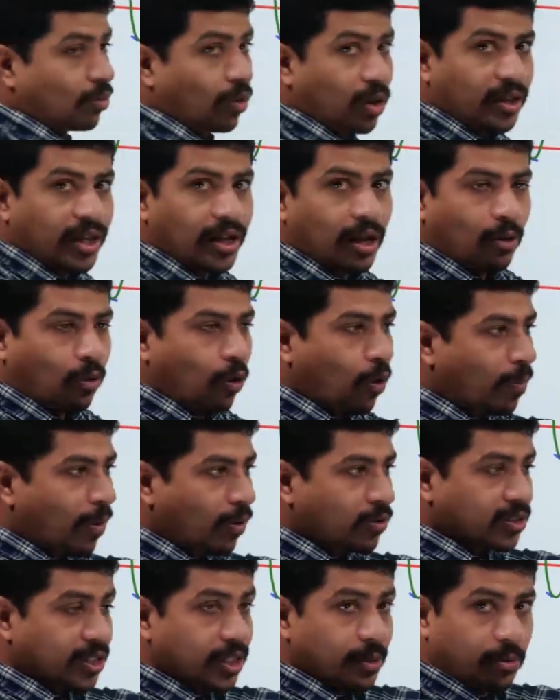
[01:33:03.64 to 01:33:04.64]
though there are no
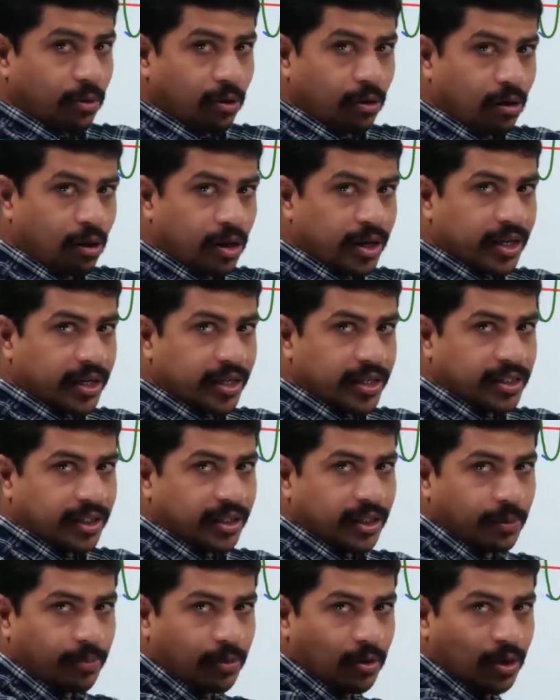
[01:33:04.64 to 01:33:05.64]
bounds. Keep on increasing.